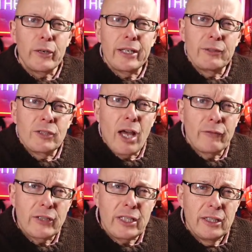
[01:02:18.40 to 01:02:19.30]

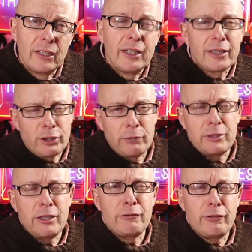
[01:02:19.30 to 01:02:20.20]
Dafty, as she was
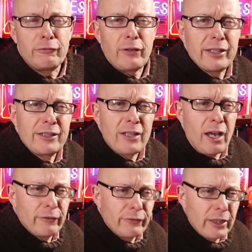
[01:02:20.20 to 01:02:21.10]
known to her friends.
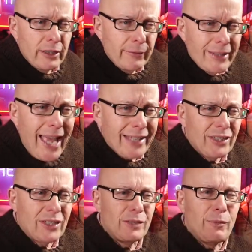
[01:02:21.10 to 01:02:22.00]
Dafty. Yes,
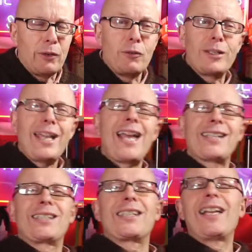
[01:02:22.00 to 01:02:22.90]
says Michael.
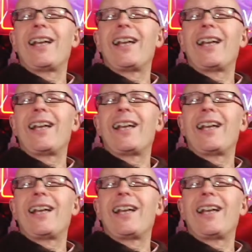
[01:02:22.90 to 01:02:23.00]
Yes.